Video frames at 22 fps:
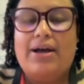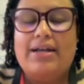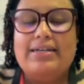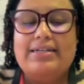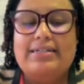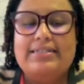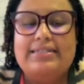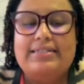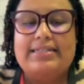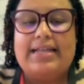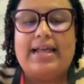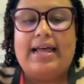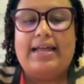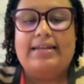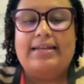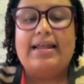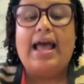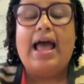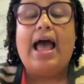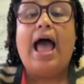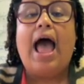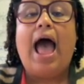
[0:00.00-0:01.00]

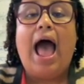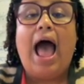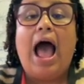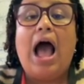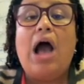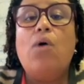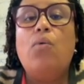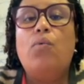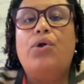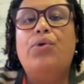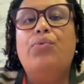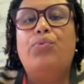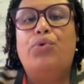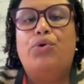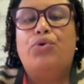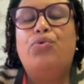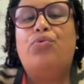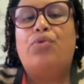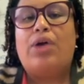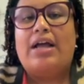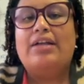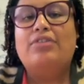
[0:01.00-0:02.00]
understand how we
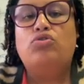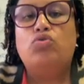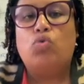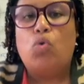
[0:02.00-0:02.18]
would write